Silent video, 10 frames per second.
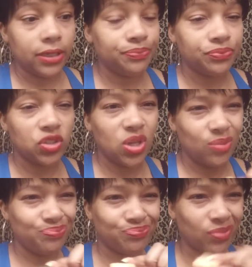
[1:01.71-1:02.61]
So
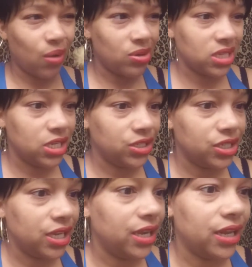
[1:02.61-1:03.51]
I was eating a
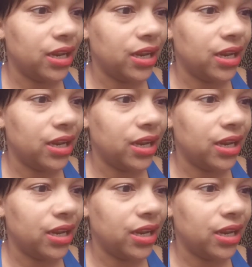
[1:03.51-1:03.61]
cookie and I don't